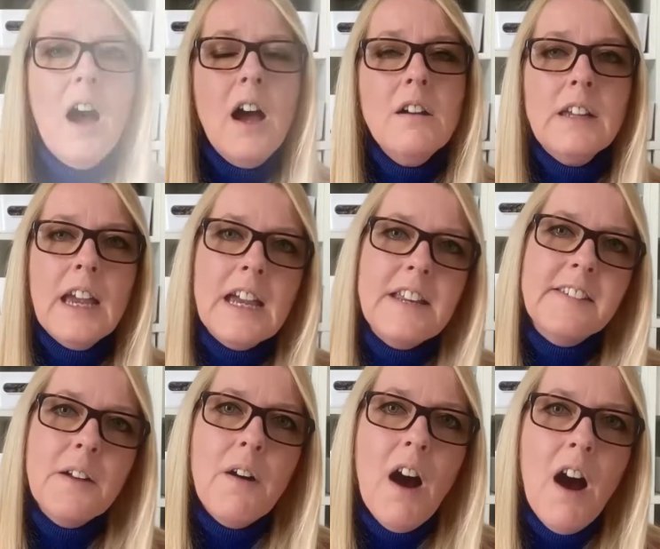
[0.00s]
Okay,
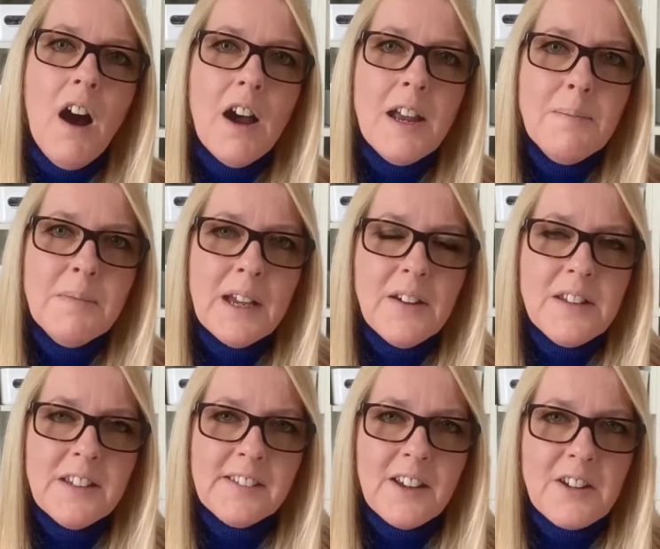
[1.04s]
so I'm going
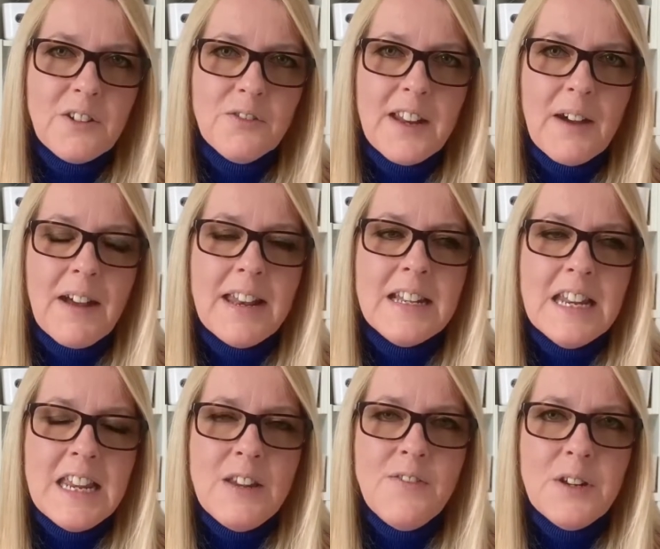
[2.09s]
to sign off now and
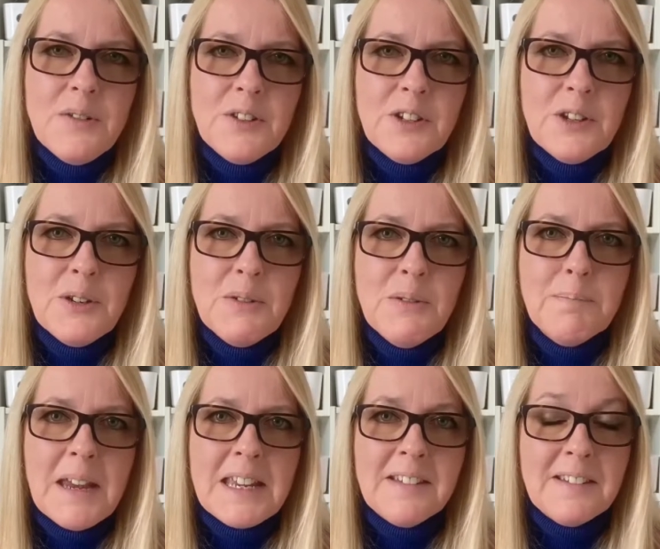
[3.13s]
leave you to
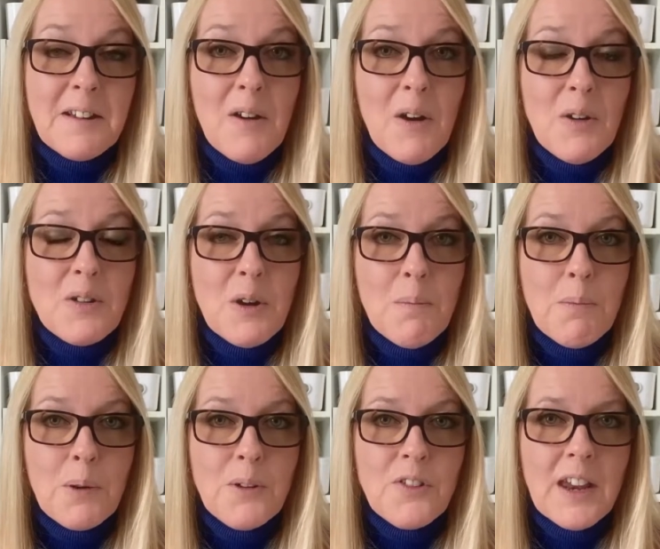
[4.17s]
make a start on your
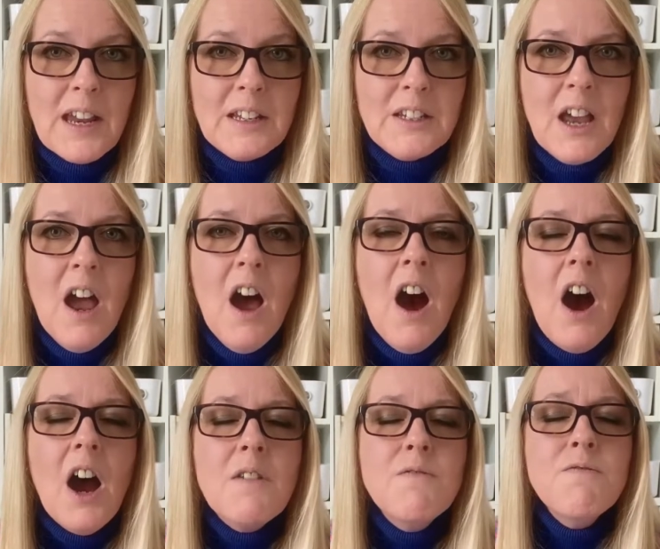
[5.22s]
project.
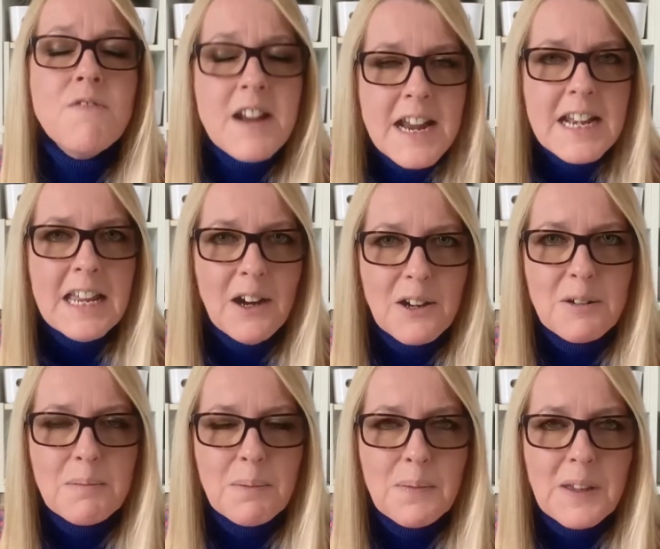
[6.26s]
I really
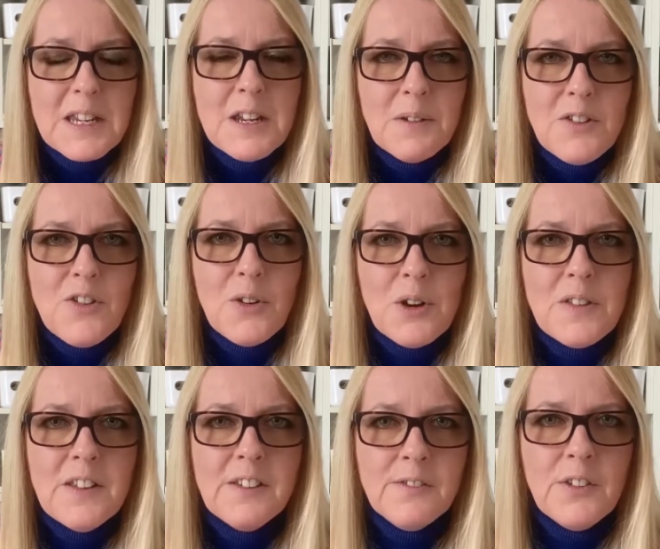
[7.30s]
hope that you enjoy
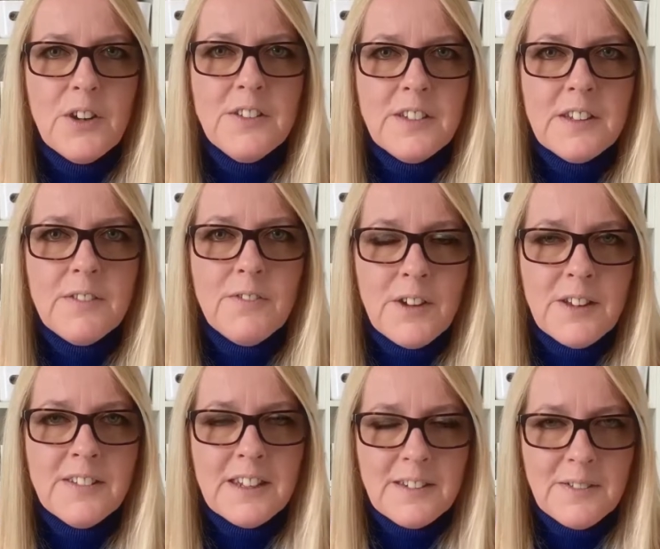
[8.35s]
this first
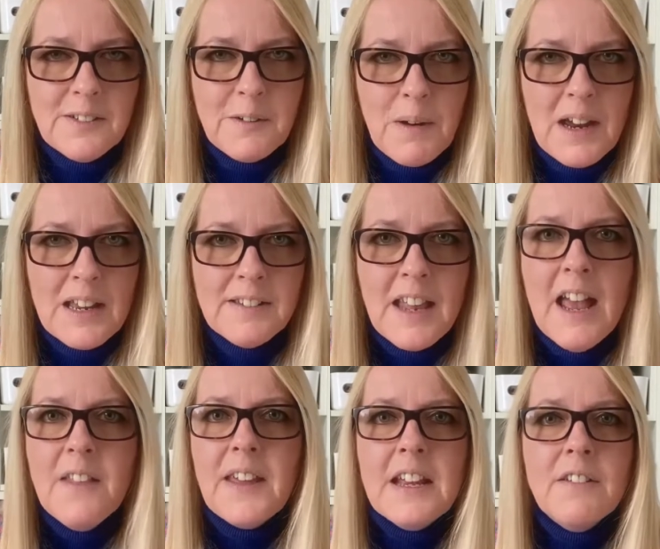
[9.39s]
set of squares.
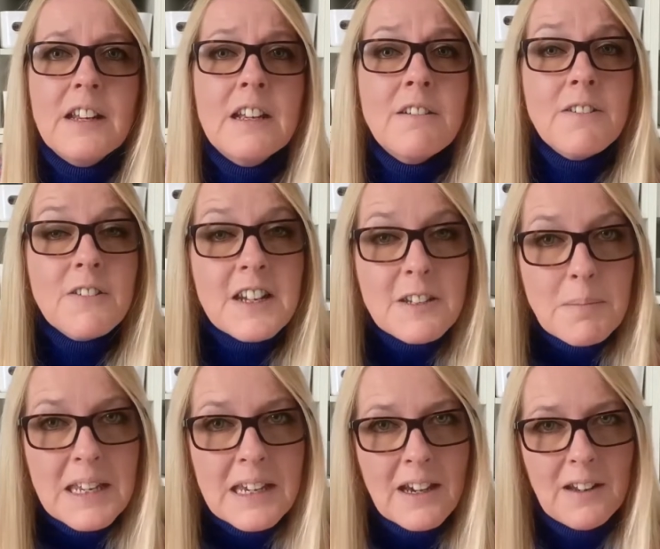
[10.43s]
They are
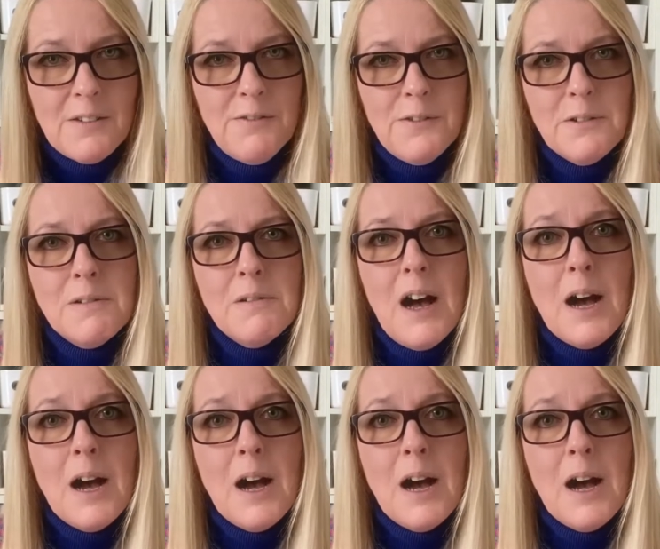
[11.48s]
incredibly colourful.